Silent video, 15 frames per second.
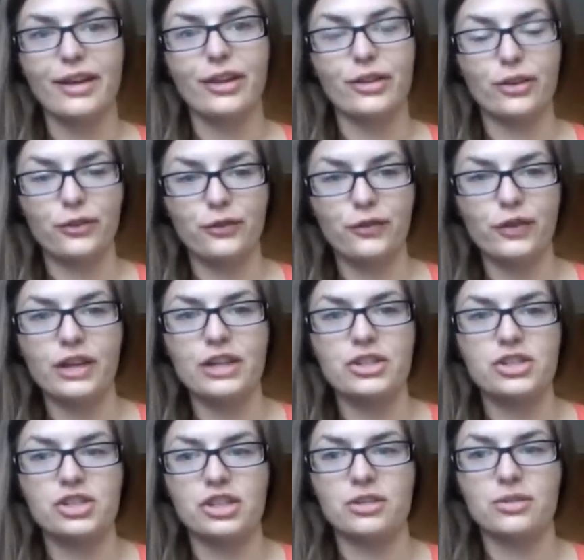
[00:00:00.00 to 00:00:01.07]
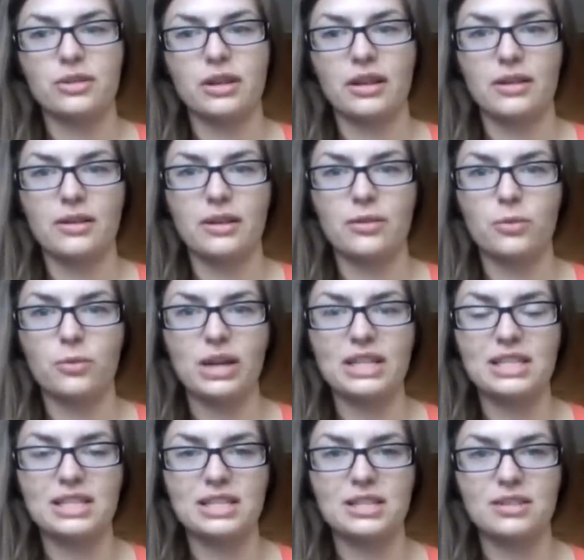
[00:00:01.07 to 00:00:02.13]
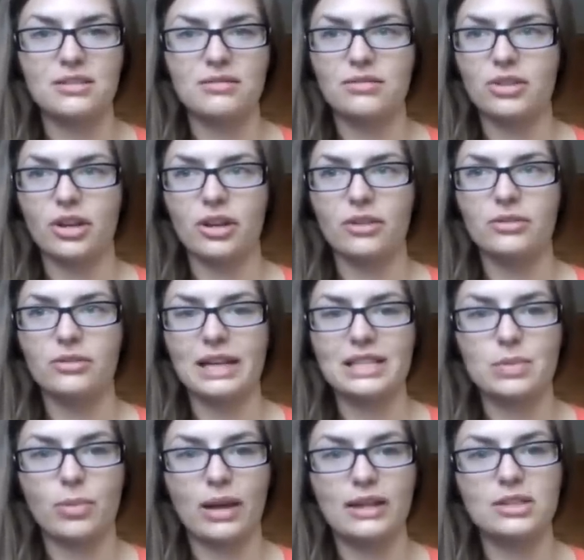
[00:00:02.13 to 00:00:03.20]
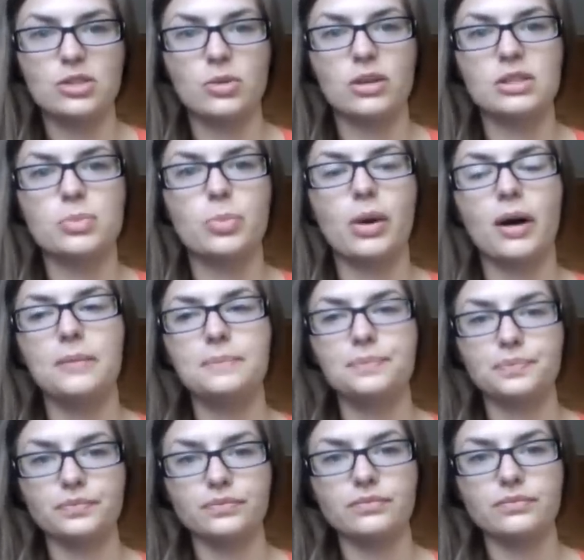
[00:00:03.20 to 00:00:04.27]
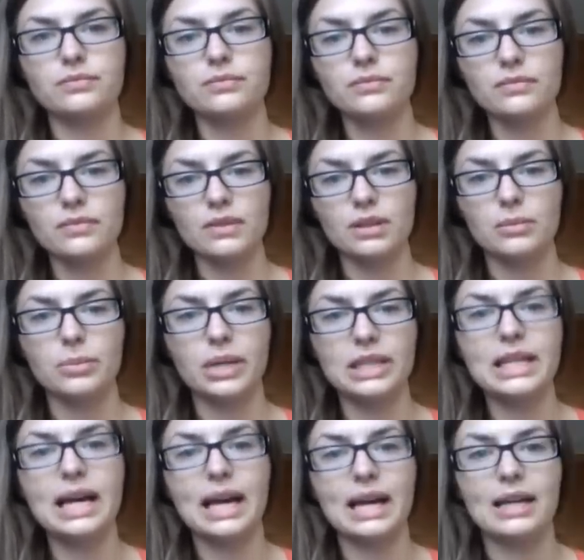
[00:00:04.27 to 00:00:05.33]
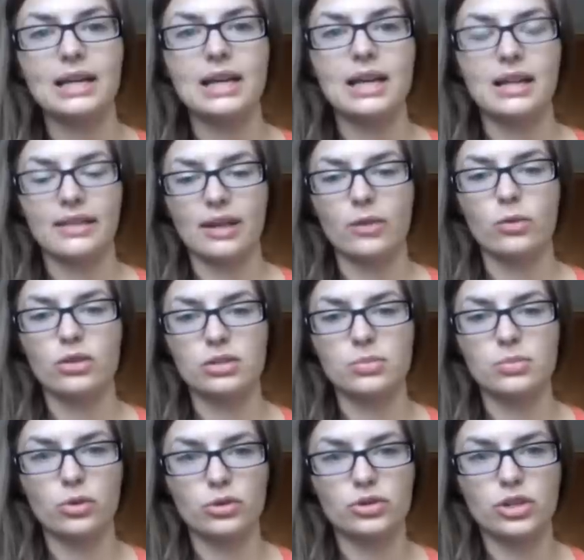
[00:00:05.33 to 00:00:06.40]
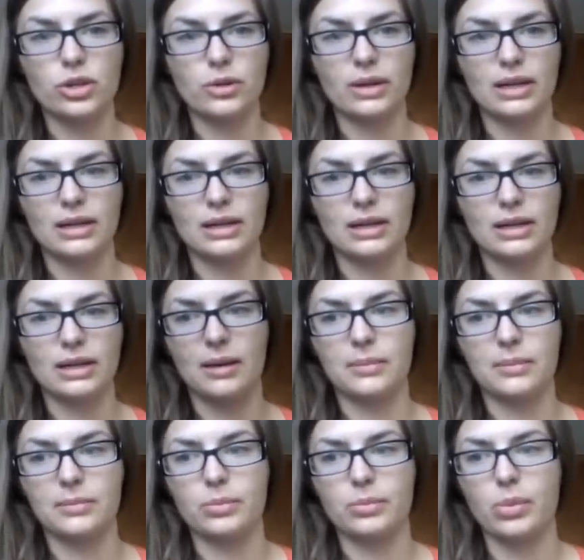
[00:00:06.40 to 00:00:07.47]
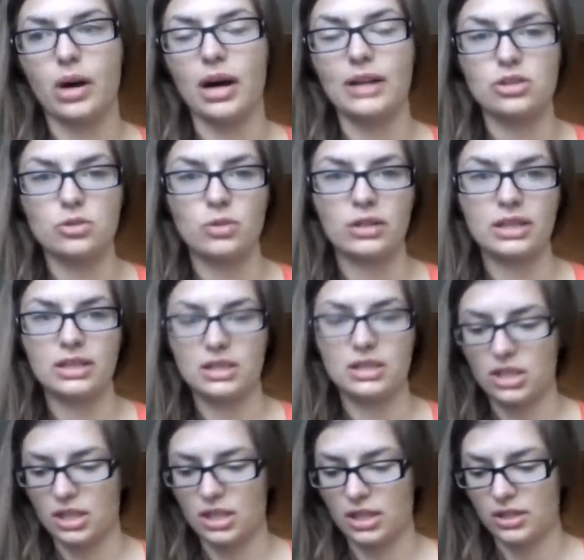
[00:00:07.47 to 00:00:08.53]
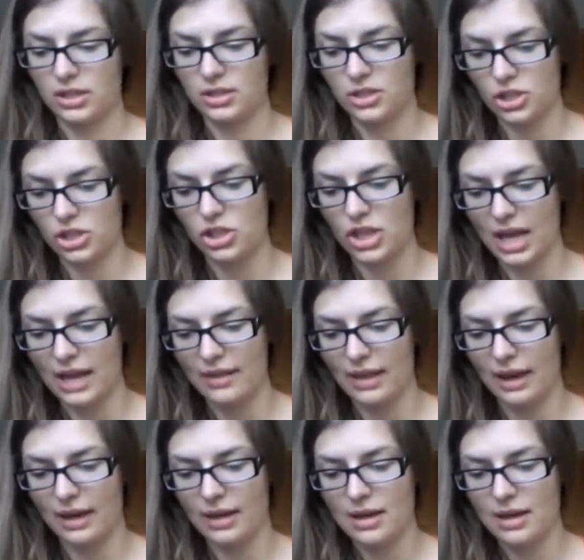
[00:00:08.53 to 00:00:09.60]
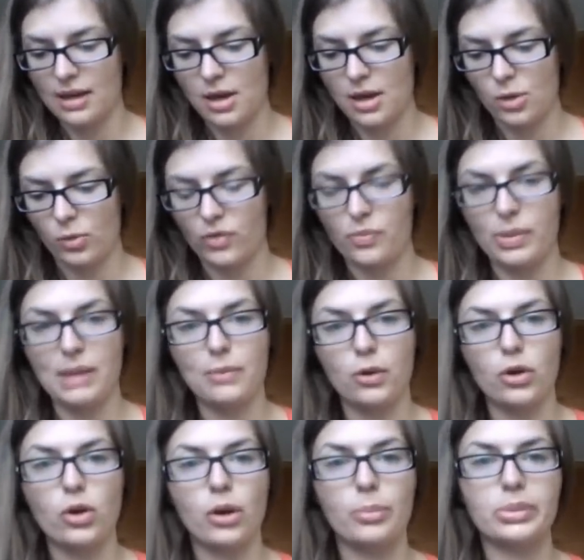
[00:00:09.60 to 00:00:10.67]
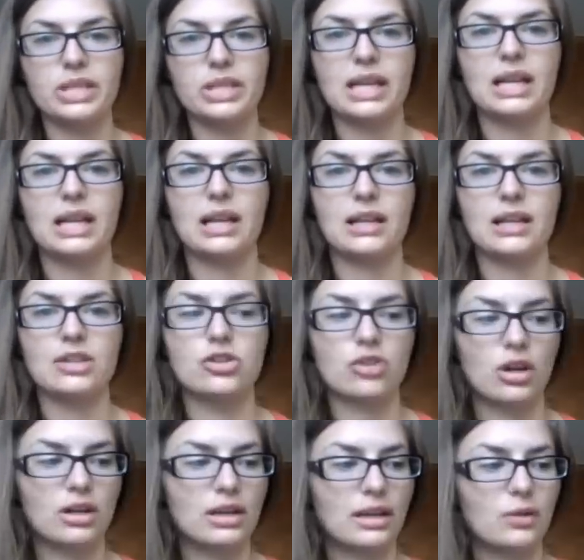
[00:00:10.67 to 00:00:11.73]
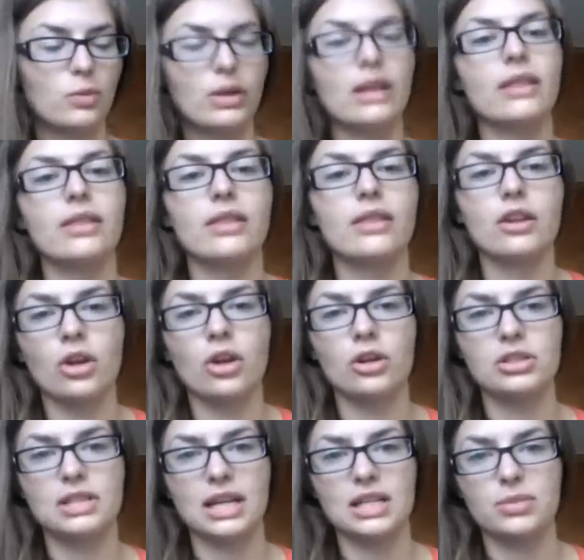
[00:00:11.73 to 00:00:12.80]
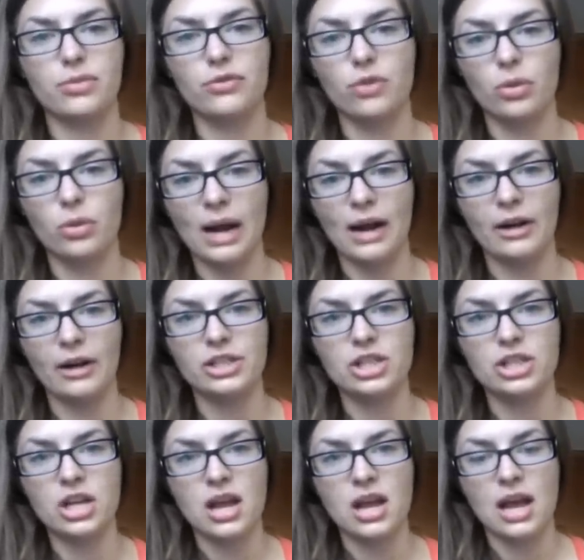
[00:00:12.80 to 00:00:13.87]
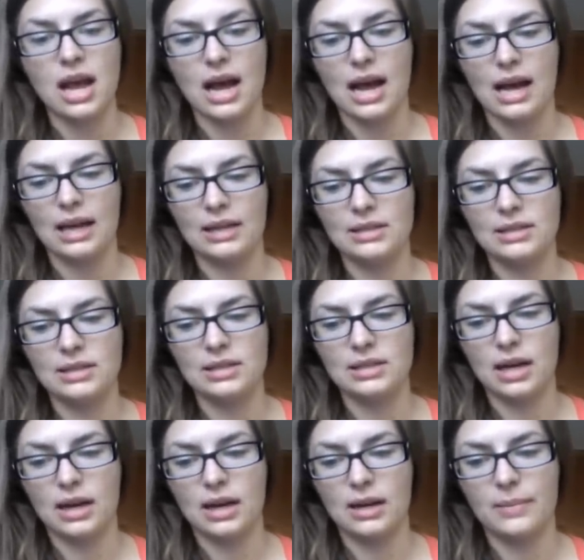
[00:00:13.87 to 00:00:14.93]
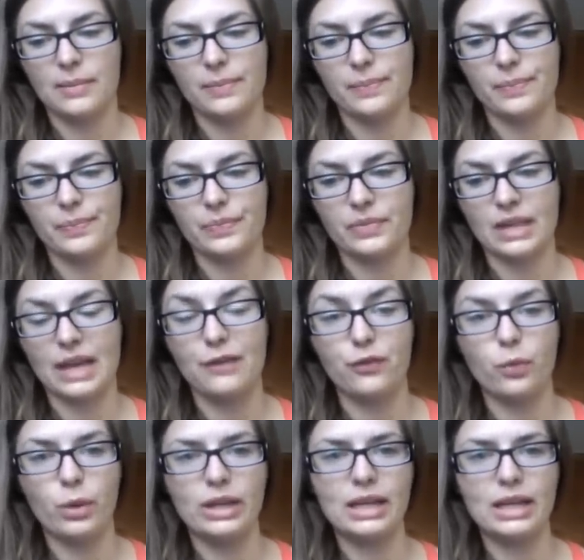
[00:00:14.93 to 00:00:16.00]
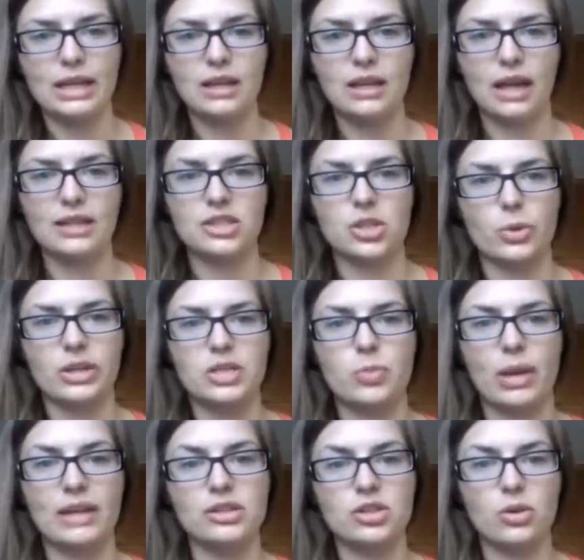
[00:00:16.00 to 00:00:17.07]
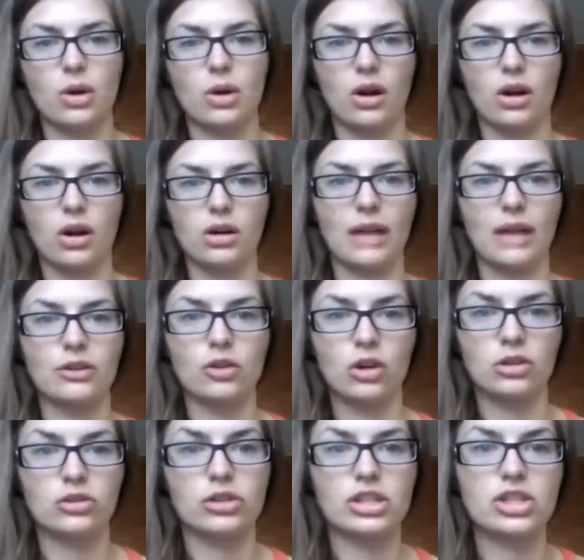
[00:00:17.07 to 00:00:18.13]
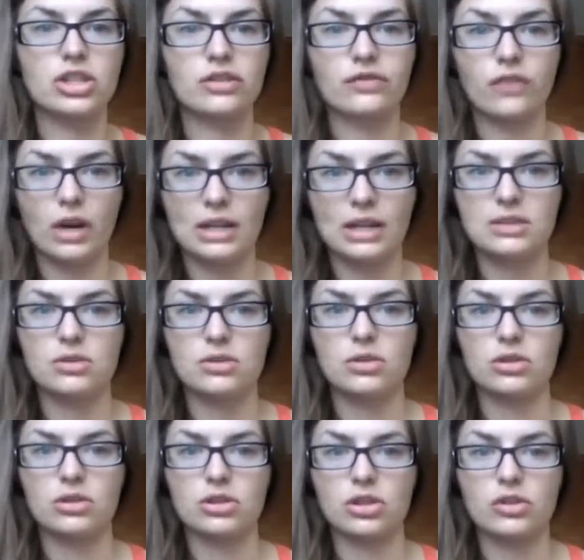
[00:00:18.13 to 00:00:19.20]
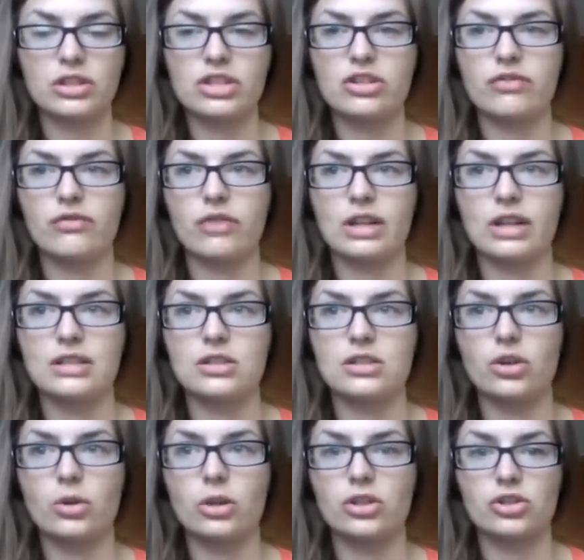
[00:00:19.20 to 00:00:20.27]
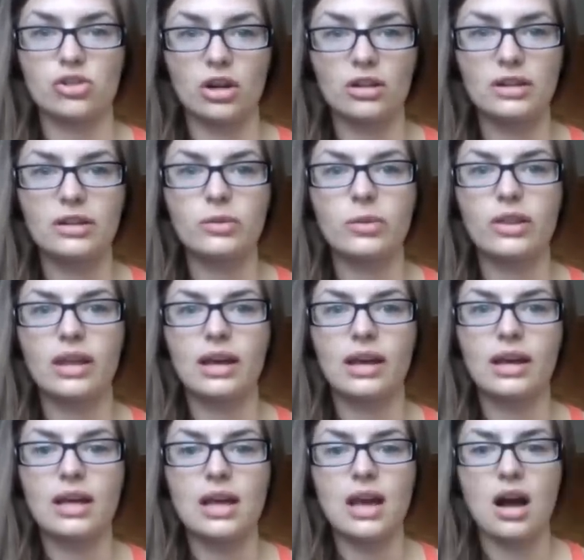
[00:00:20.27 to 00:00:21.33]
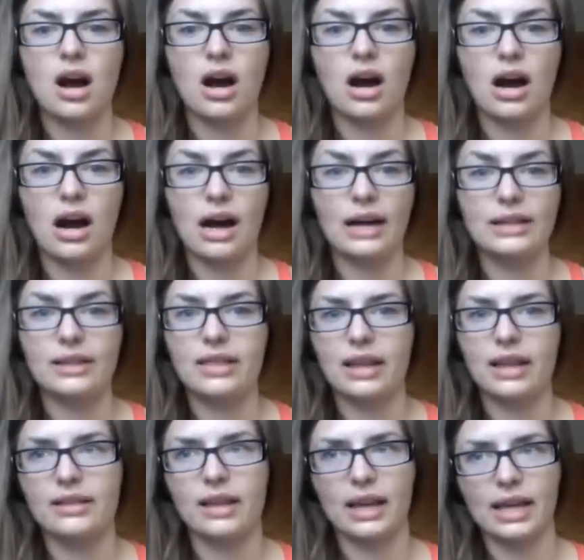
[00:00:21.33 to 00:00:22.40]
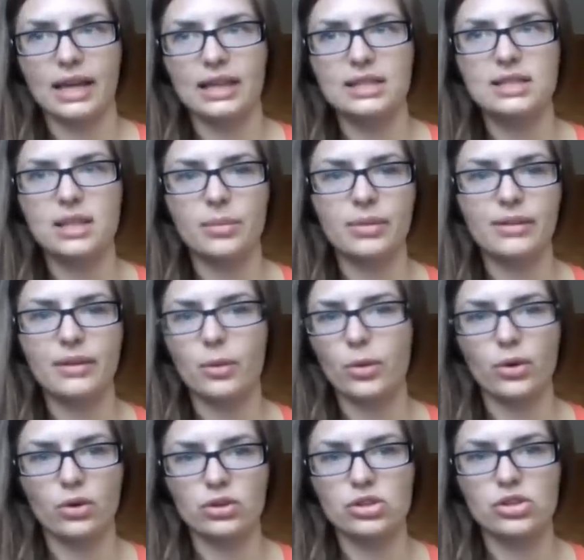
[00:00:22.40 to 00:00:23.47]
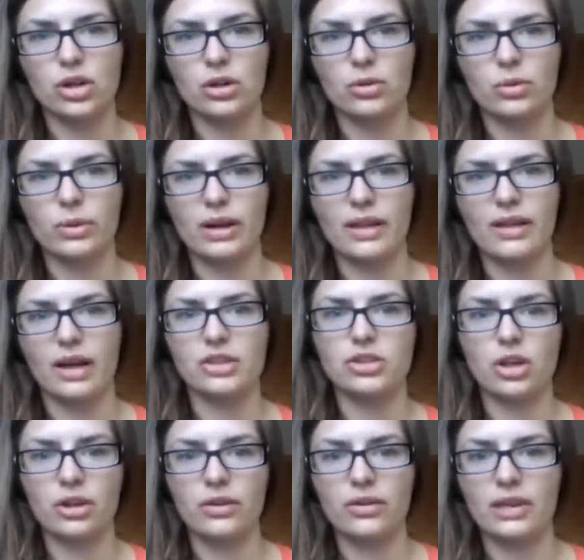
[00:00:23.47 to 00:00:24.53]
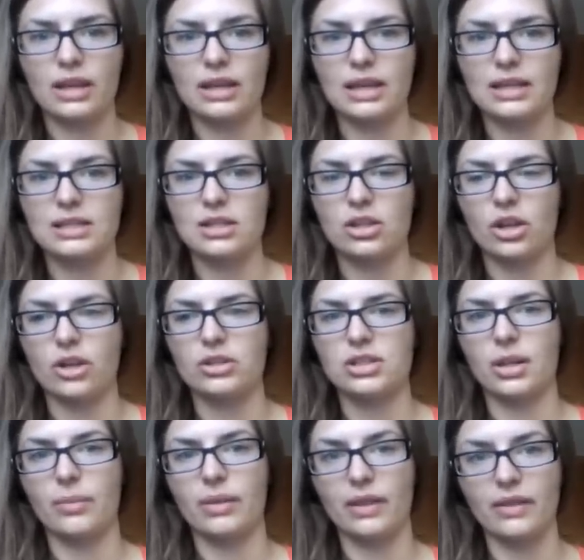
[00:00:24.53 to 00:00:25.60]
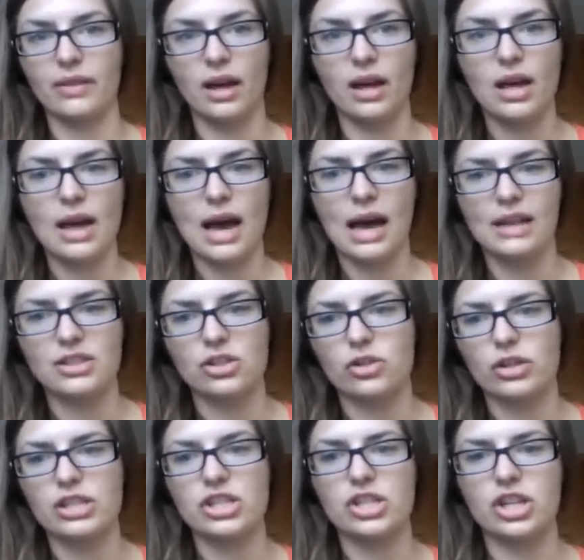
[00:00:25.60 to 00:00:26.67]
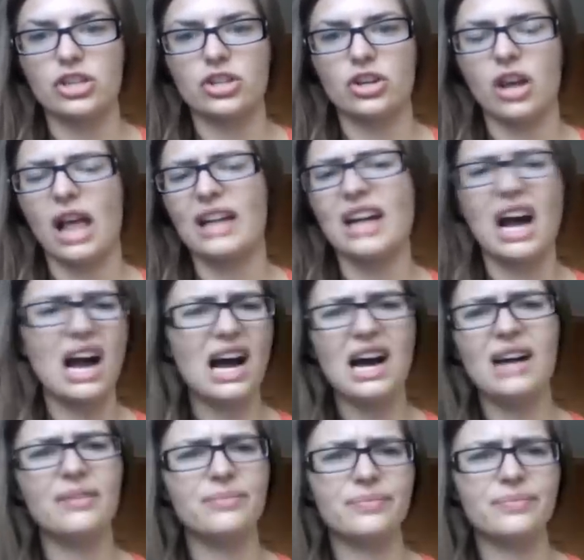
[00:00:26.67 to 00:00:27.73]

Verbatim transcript: the fish in in, in ways to you know explain to us but but yeah there was more to it, um, but I just wanted to to share that with people who are particularly struggling with the no sex before marriage, and um, if we need like to explain to our like non-Christian friends or to Christian friends who are struggling with it, I think that it is something that we all struggle with. I don't think it's you know something that as a Christian you're like ah.